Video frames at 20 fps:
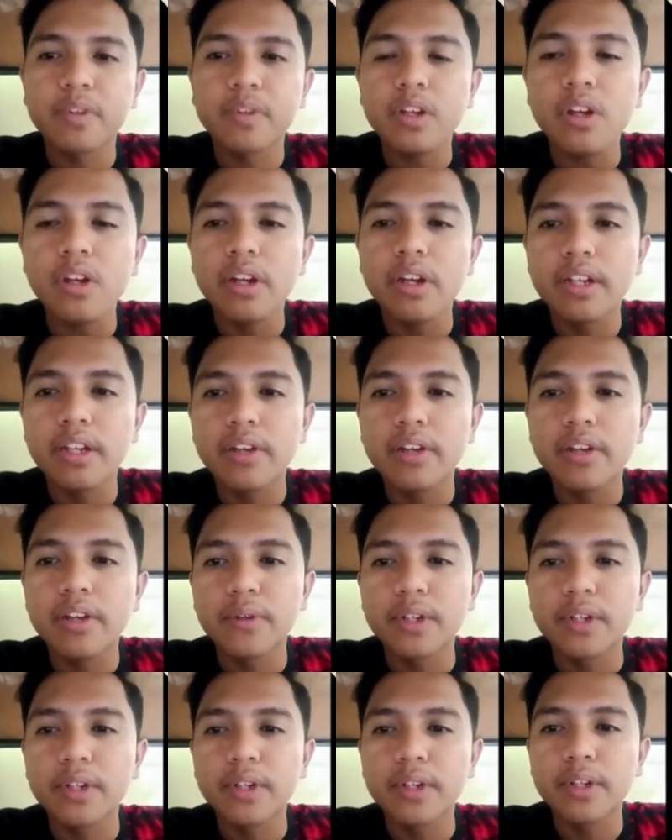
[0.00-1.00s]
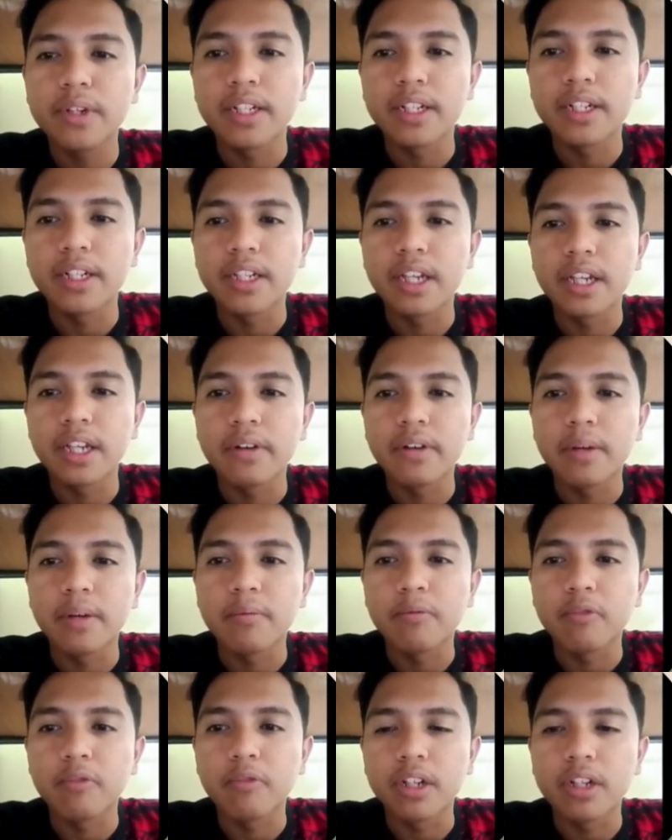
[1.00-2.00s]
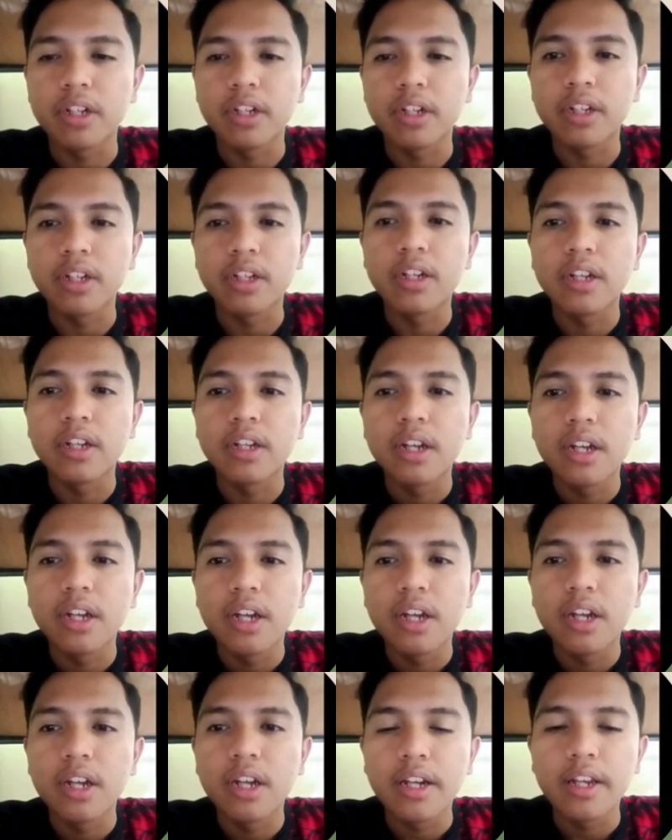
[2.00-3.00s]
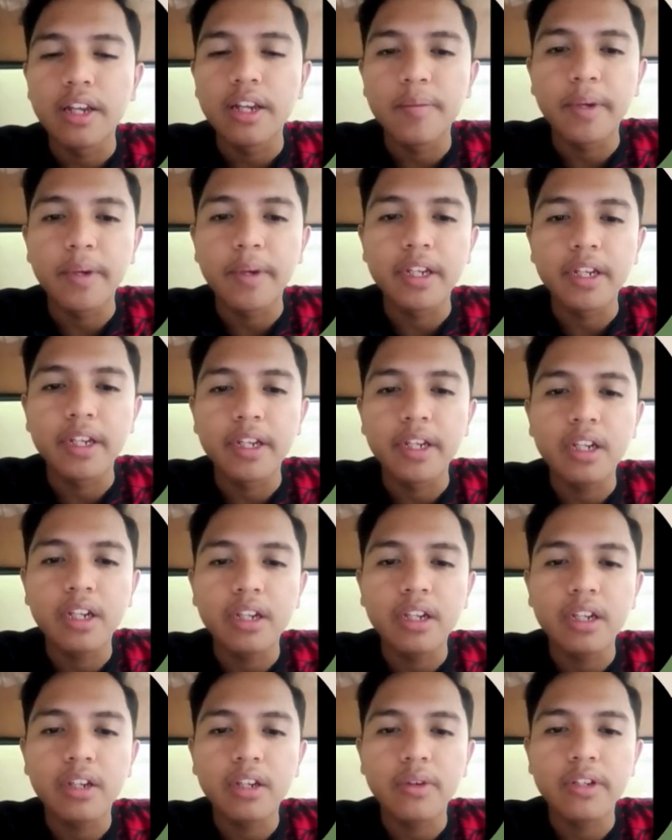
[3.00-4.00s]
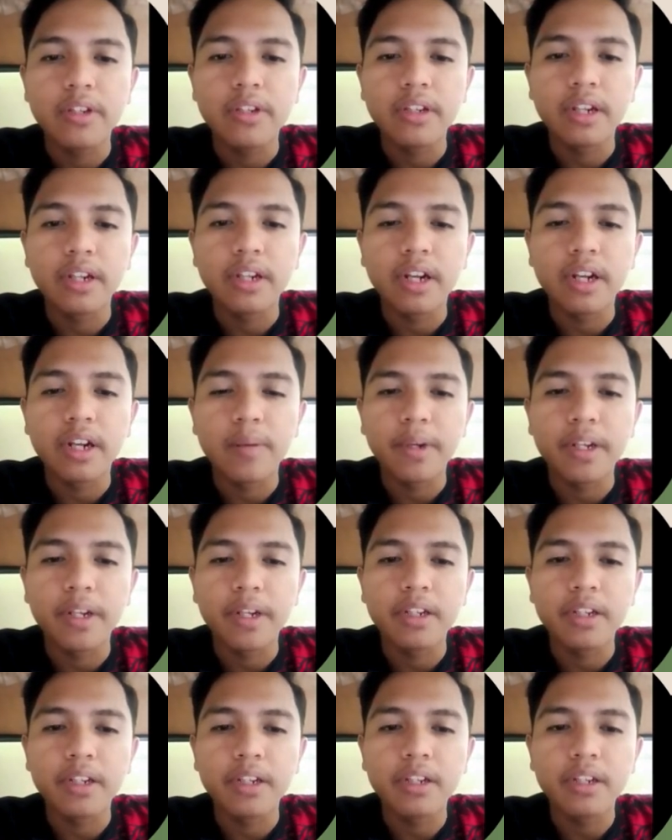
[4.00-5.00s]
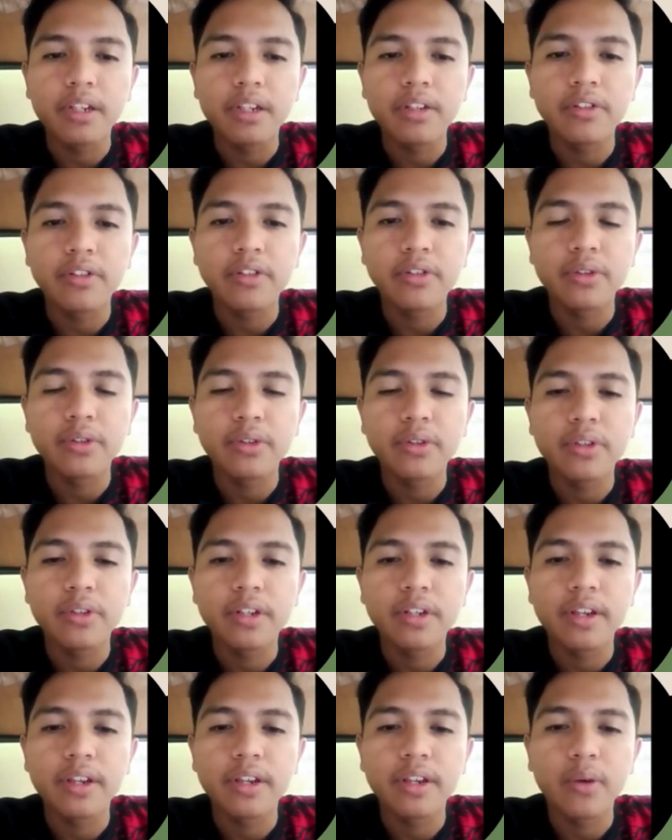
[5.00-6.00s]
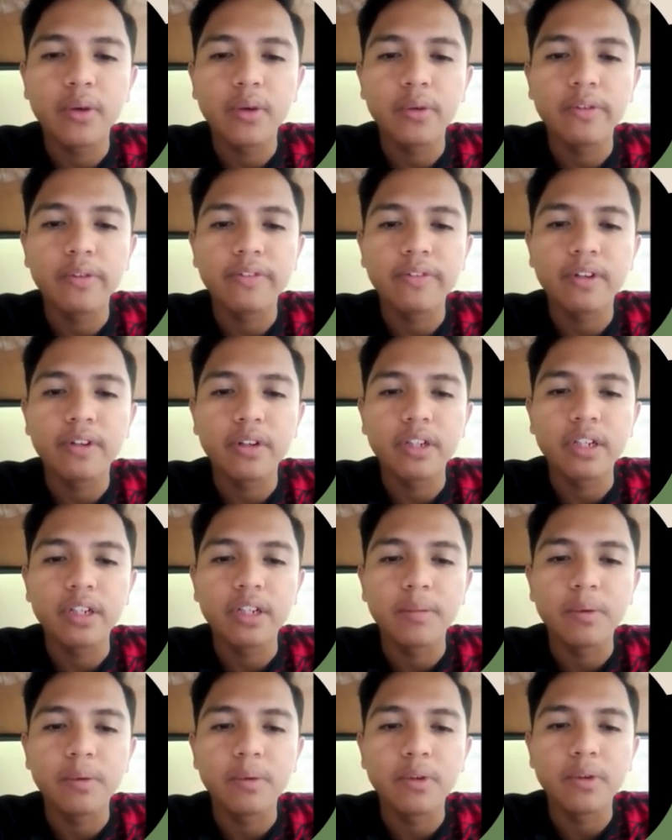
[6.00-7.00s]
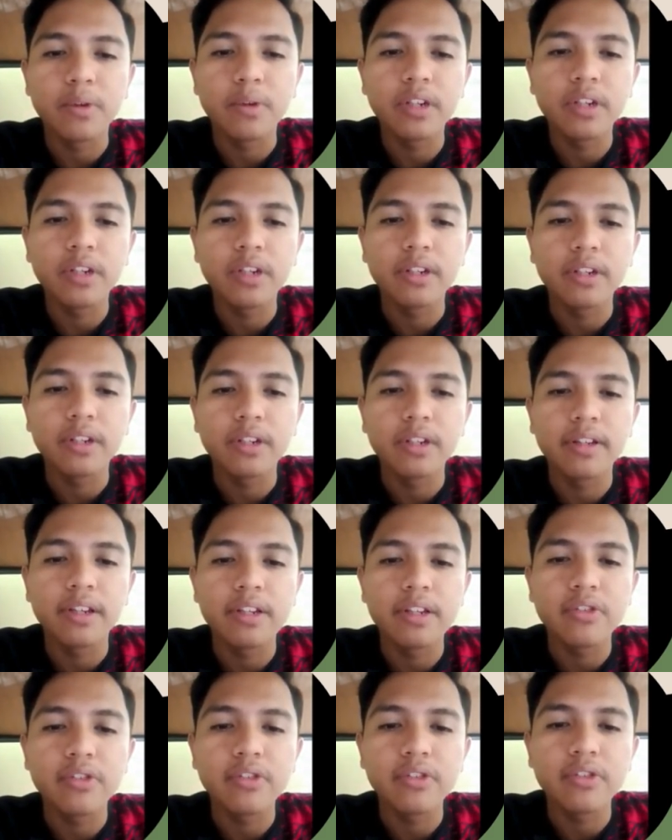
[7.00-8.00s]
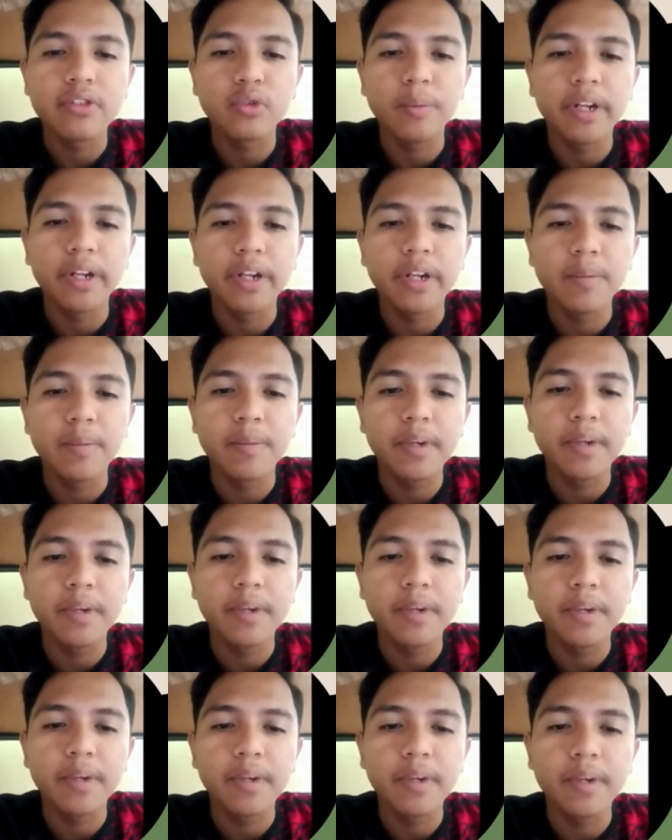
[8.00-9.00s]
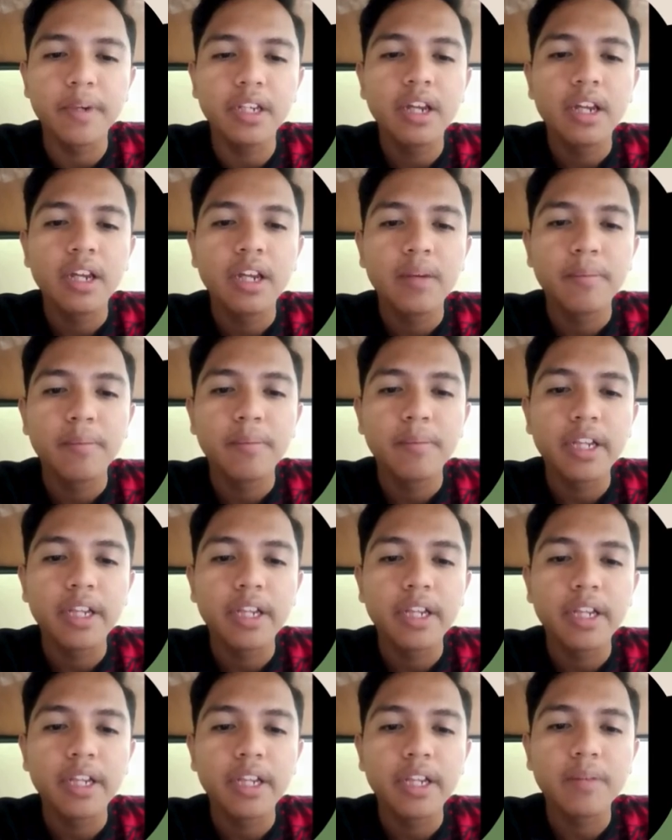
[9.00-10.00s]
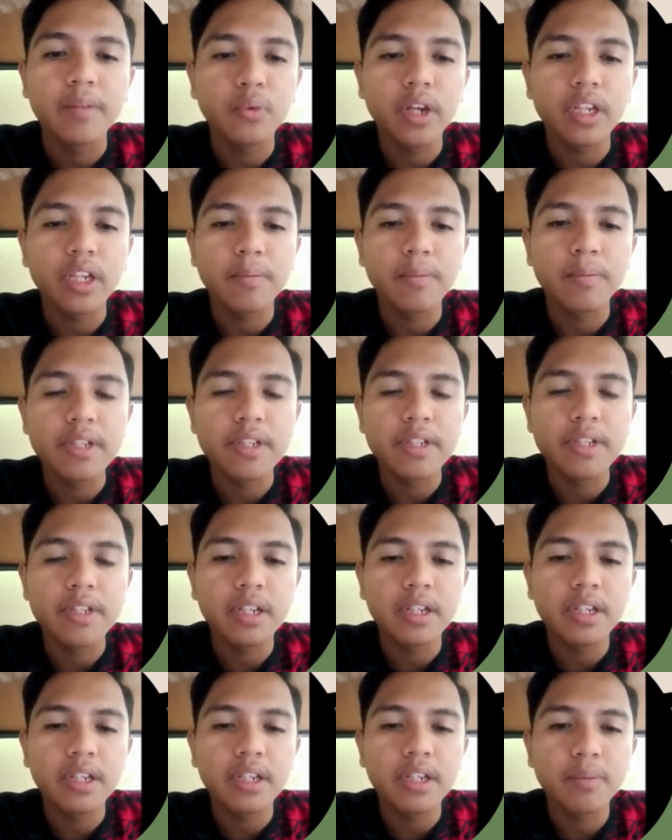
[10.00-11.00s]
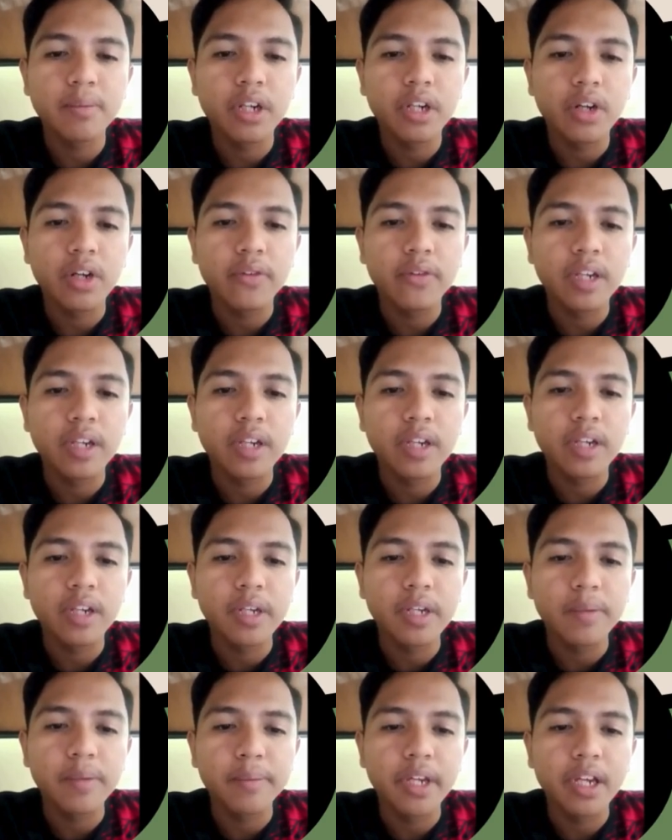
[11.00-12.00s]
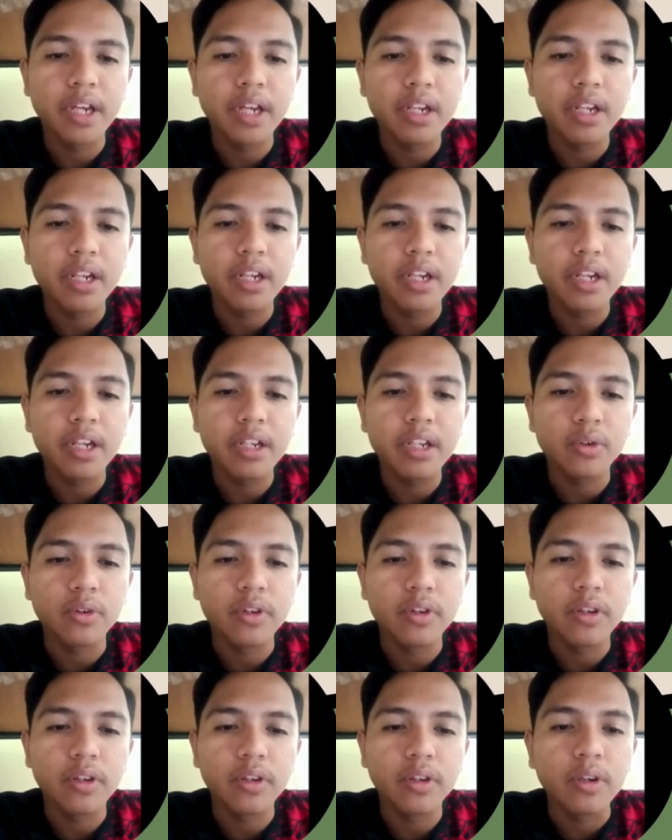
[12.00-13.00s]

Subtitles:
And next for the last panel, which is the right panel, show us how we found the boundary for the stage 2 by determining where the marginal product of labor MPL equal to 0.